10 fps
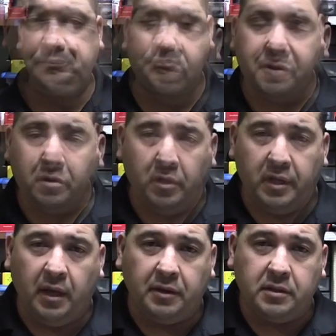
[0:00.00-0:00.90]
What
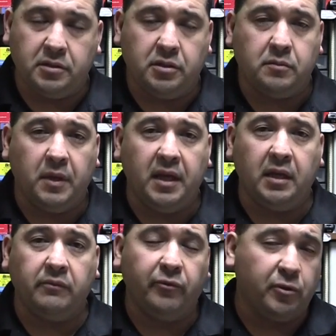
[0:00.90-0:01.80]
started out as just
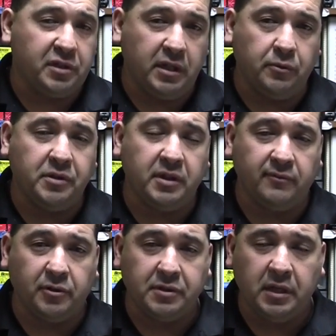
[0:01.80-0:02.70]
making M14
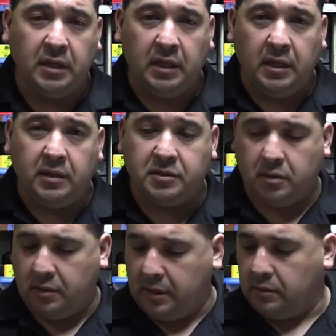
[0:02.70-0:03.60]
receivers has
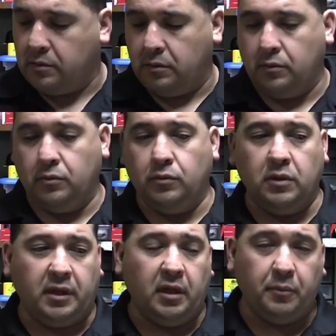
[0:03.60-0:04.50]
turned into
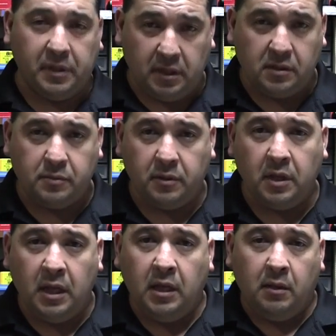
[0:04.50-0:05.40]
a company that's been
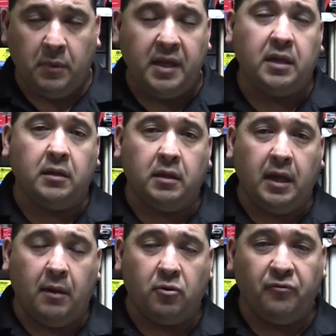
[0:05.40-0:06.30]
making
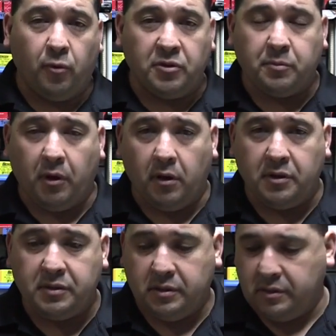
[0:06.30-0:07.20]
hammer forged
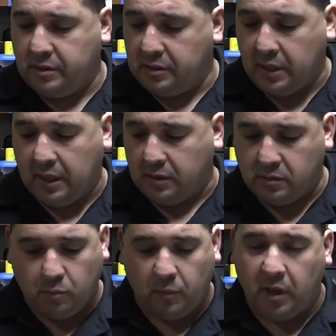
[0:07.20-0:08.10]
parts such
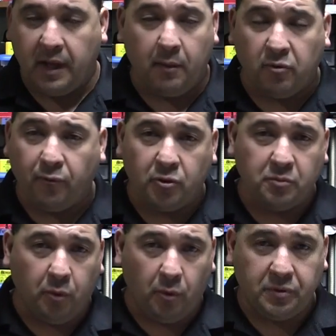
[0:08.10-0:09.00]
as uh, hammer
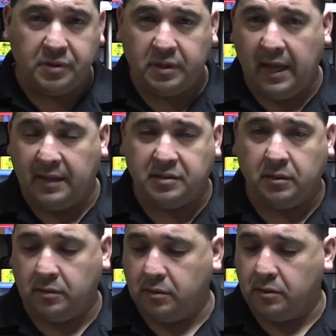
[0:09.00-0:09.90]
forged bolts, gas
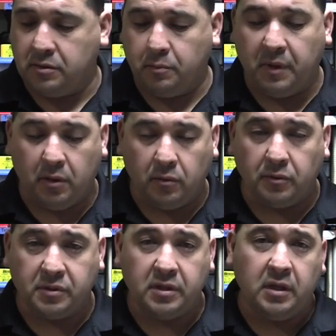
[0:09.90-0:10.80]
cylinders,
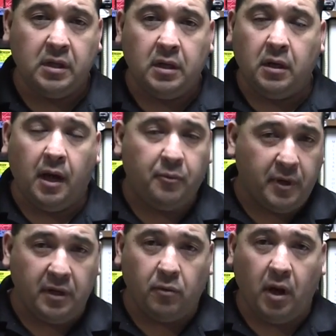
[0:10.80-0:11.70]
barrels,
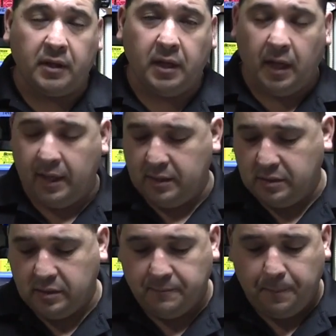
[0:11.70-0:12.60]
operating rod
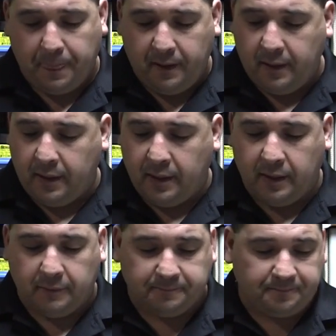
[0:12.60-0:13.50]
guides,
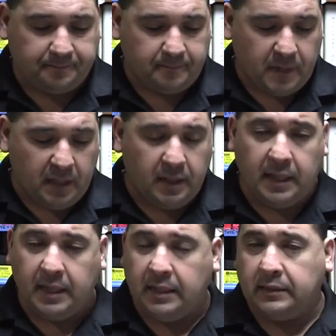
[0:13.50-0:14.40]
um,
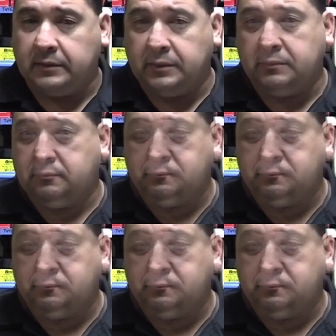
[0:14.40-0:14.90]
and